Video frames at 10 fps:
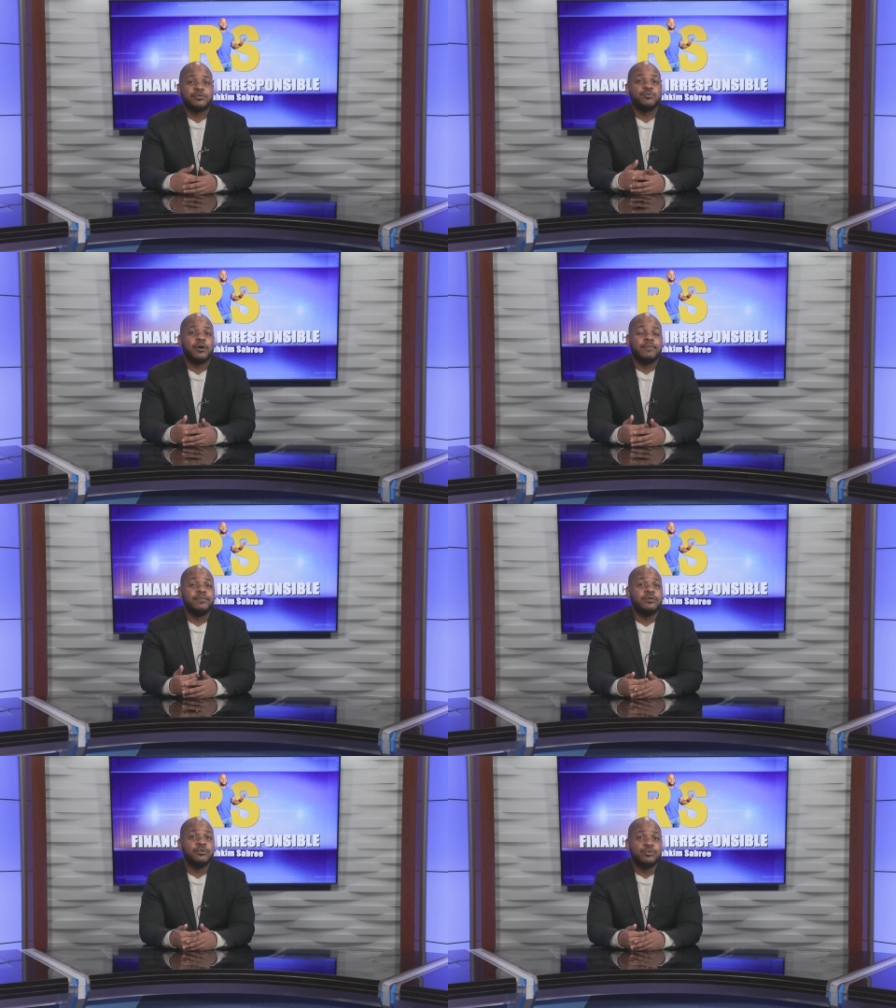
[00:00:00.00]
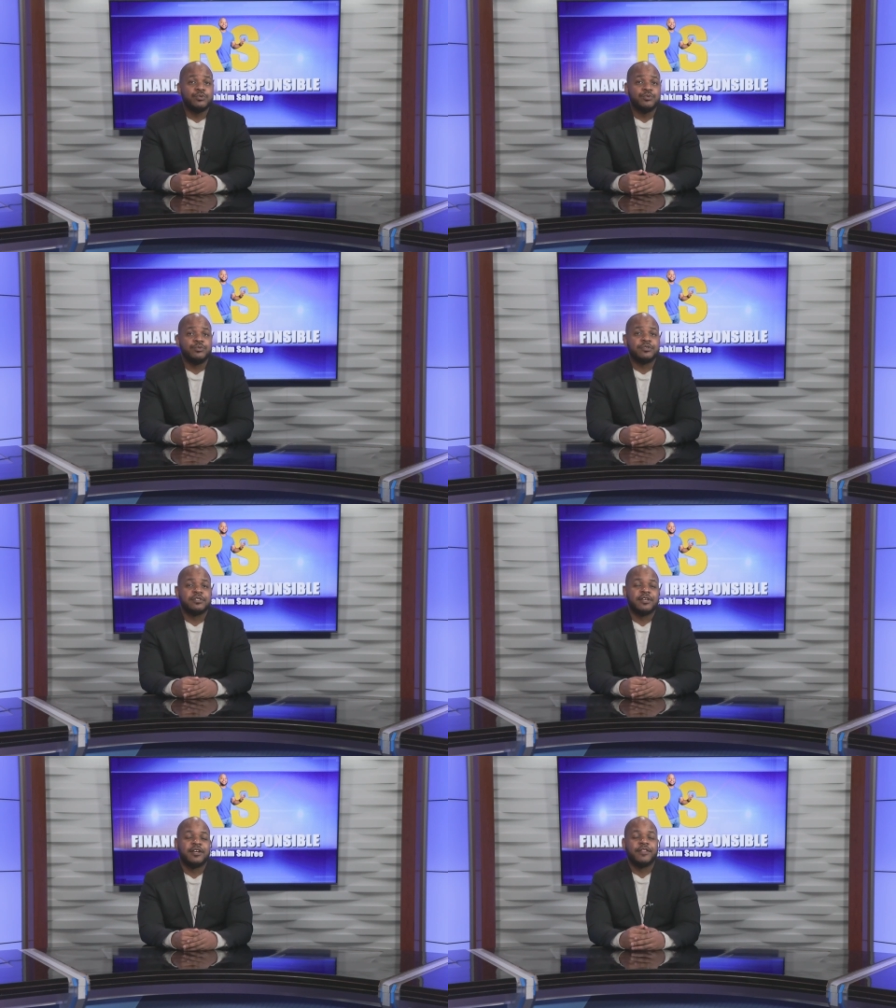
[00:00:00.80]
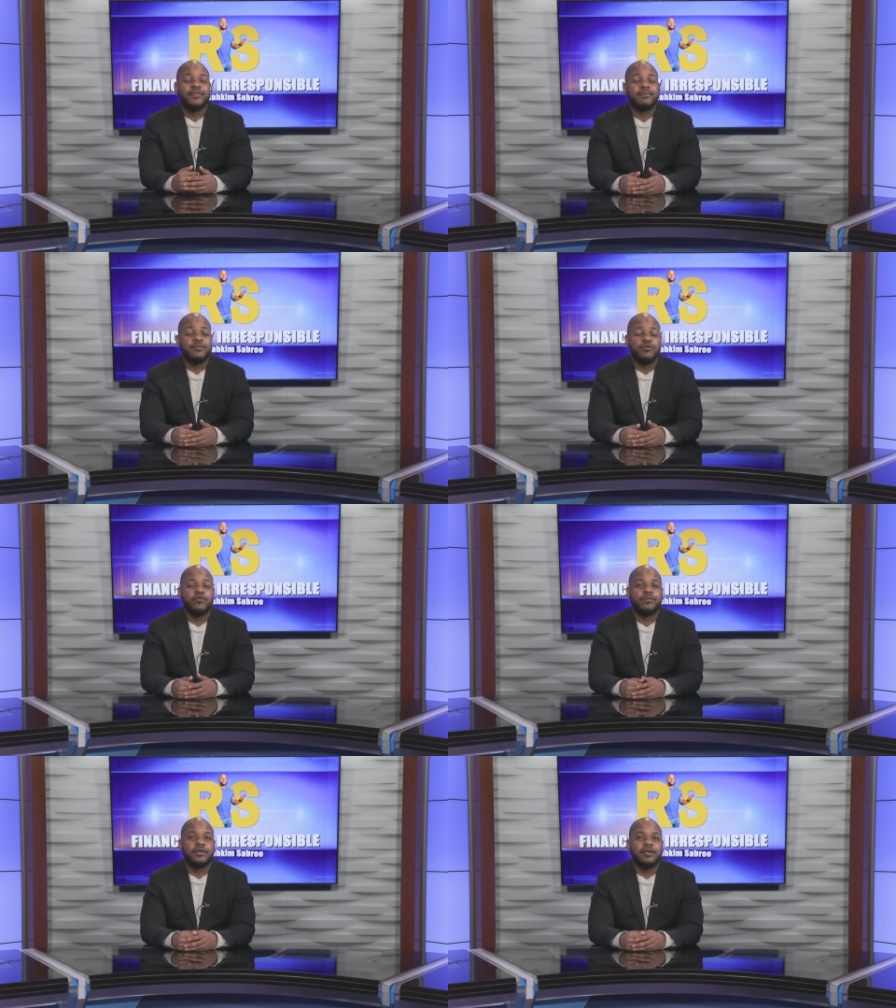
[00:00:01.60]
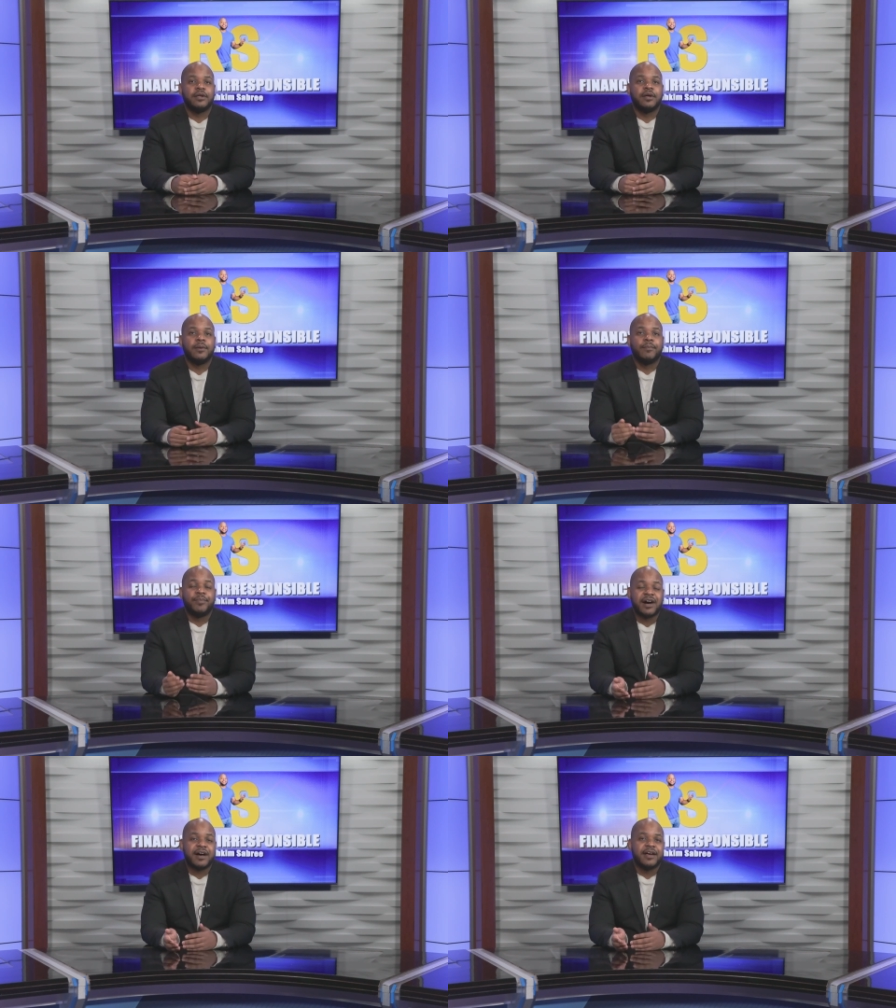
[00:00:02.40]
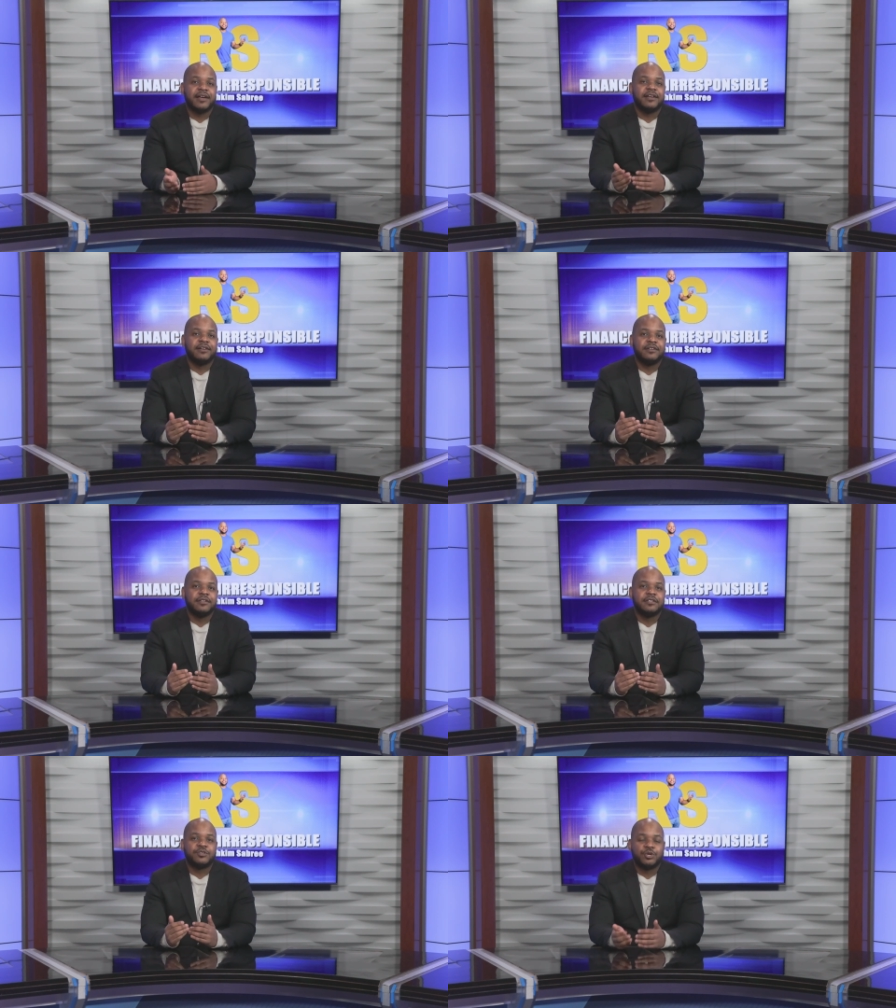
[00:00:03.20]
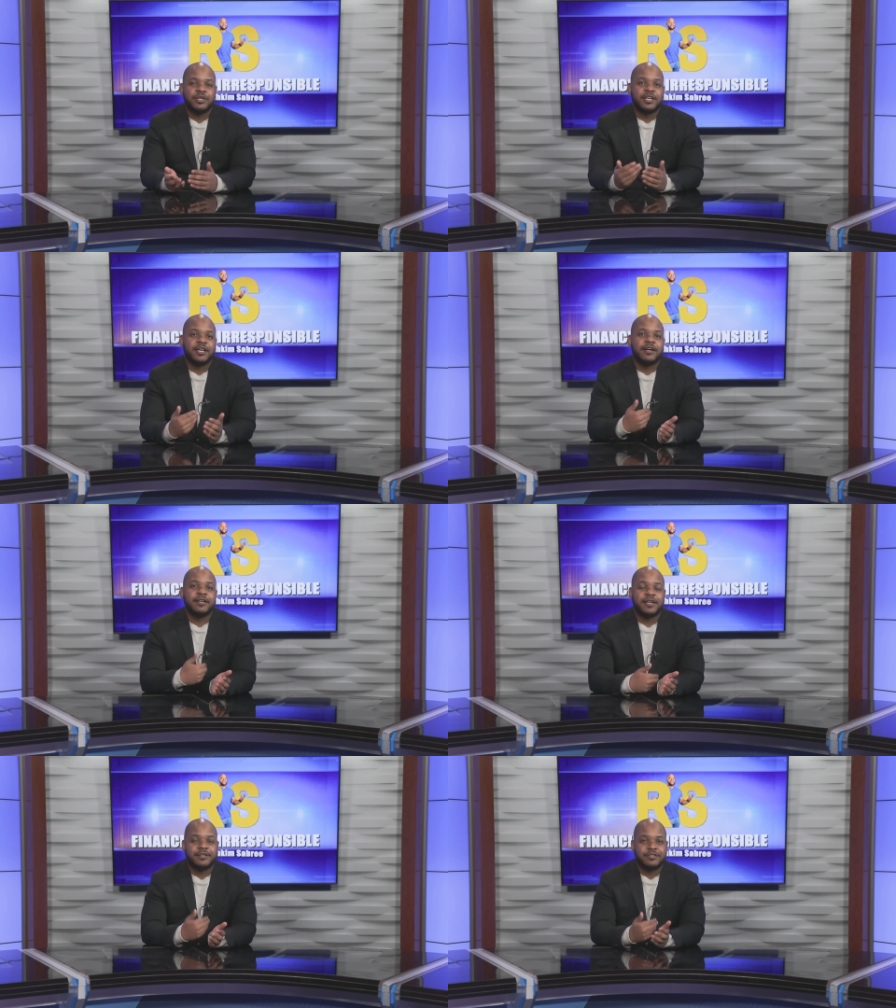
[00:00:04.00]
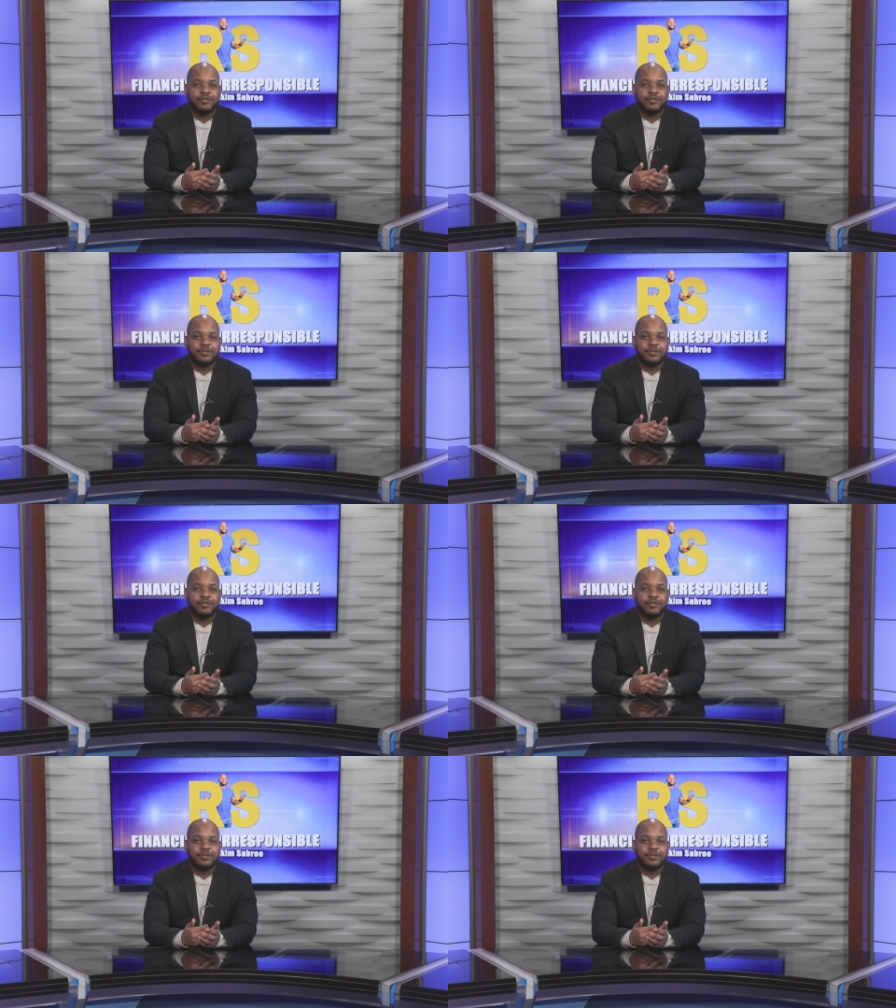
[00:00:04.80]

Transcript: to abuse the movement by turning it against